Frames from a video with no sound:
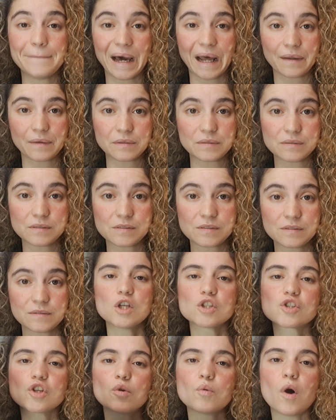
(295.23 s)
balance.
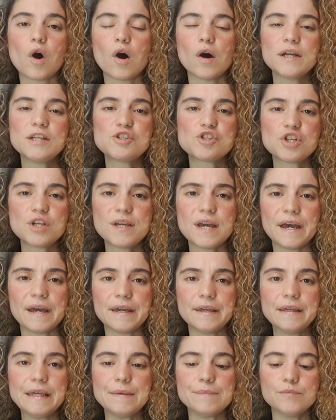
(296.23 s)
So
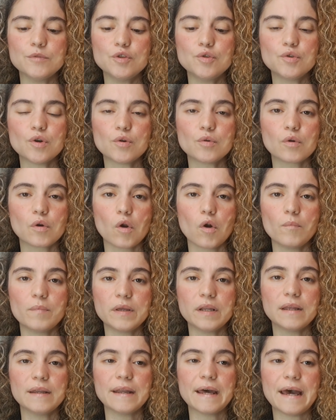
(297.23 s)
IgA,
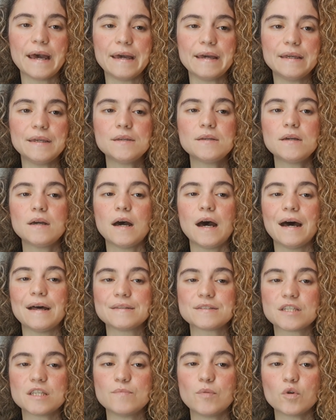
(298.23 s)
immunoglobulin A,
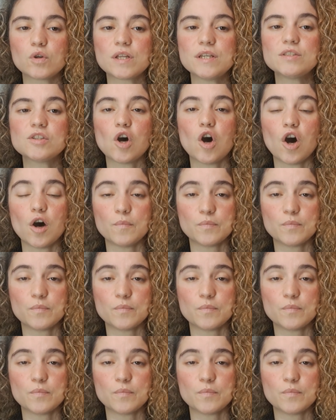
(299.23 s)
antibodies are